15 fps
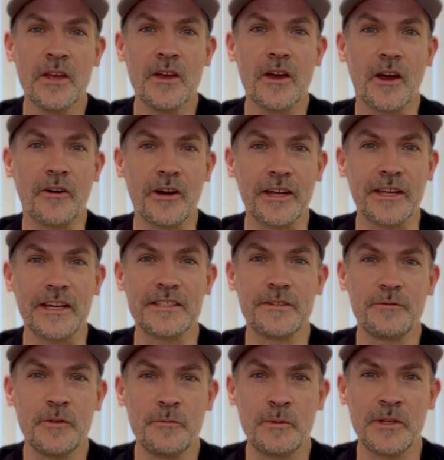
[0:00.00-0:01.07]
All right, guys,
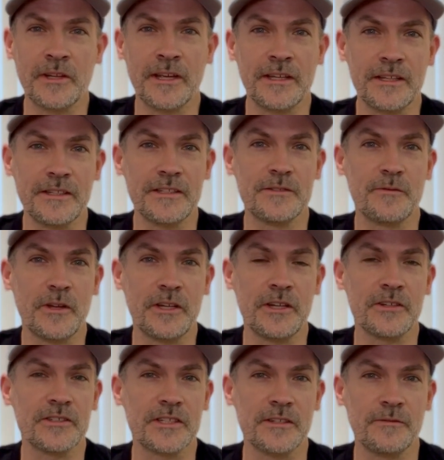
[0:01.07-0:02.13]
if you've been liking these
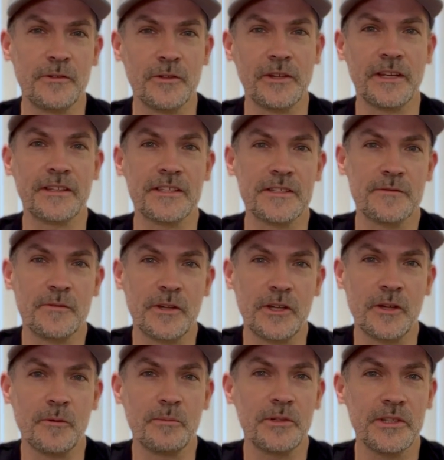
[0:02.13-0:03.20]
videos and if you like this
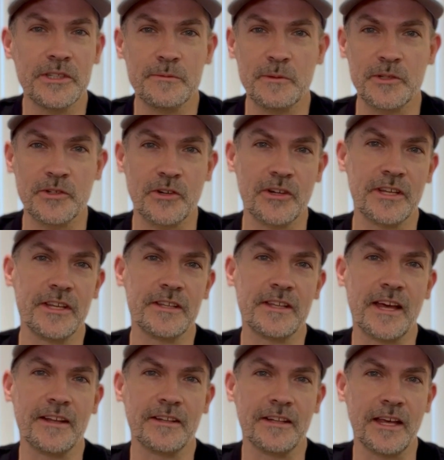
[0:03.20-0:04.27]
video, please be sure to hit
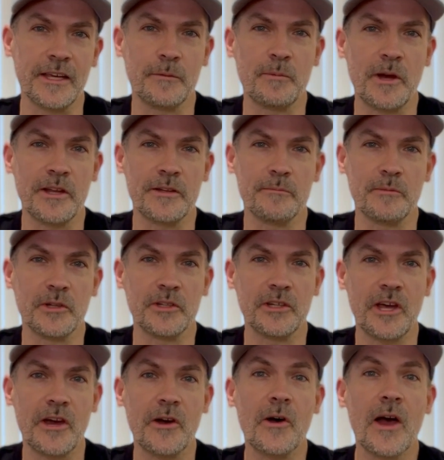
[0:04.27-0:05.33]
that like button
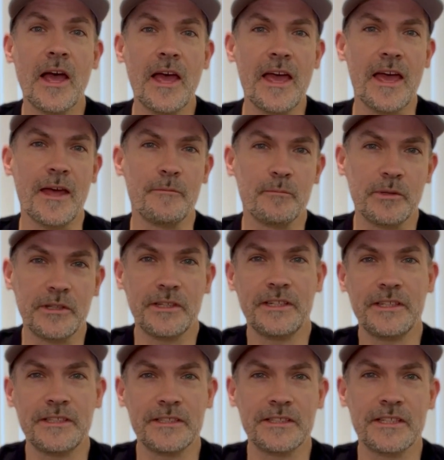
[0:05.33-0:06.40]
below and
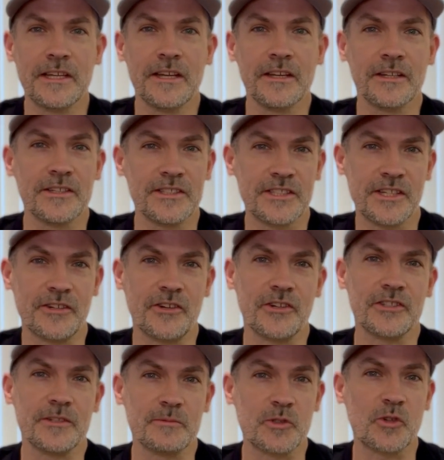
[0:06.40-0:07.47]
please consider
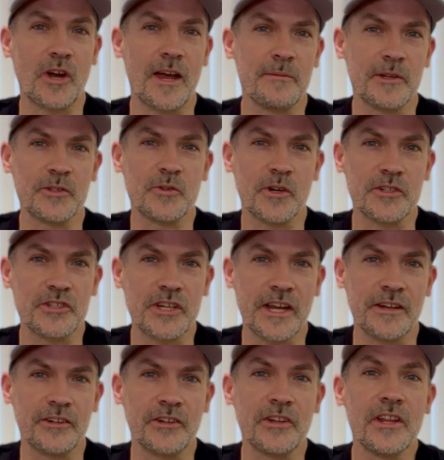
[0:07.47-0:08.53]
subscribing to our
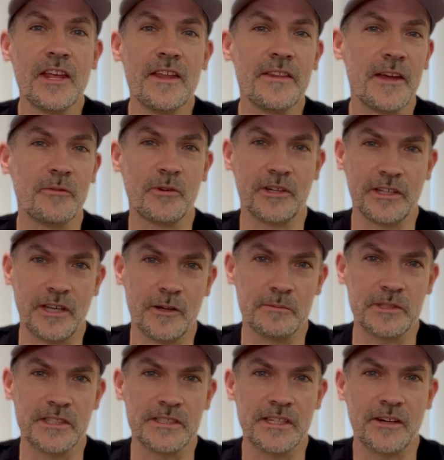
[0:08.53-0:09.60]
channel. That really
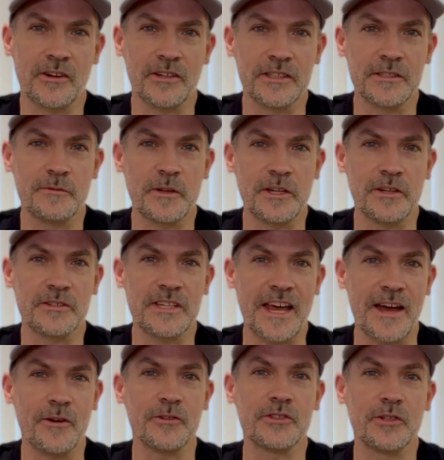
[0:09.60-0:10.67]
helps us get all these videos
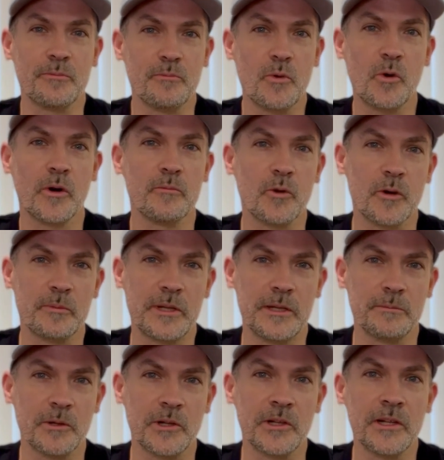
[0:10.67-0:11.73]
out to more and more
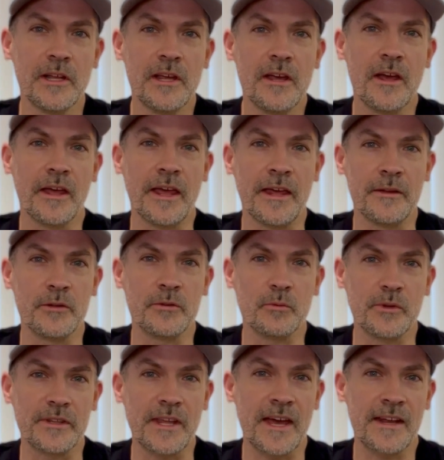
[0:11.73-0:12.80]
people. And
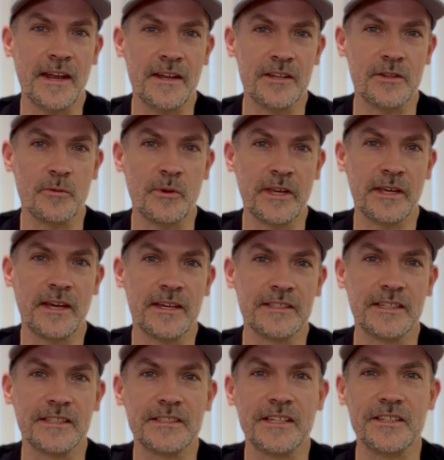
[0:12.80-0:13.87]
with that out of the way, guys,
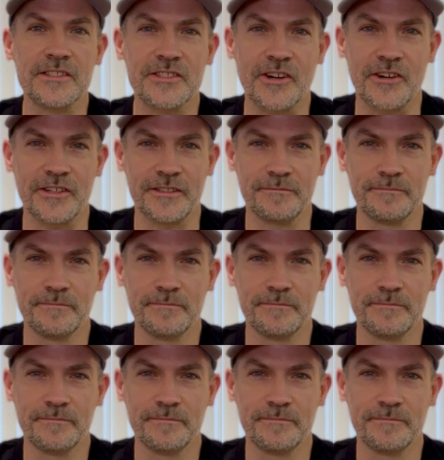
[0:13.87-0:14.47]
let's get started.